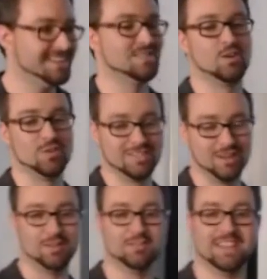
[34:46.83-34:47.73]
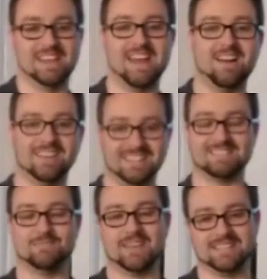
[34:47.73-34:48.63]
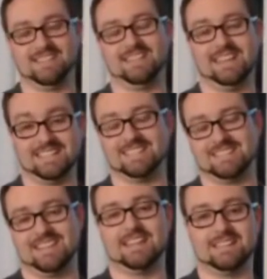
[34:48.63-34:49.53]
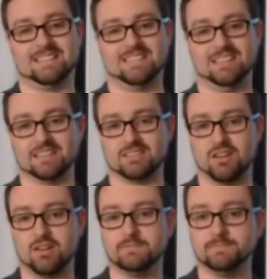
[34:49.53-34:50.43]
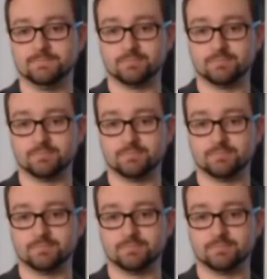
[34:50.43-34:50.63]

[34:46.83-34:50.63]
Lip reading: It's all resolved, and now it is basically it is the Linux kernel.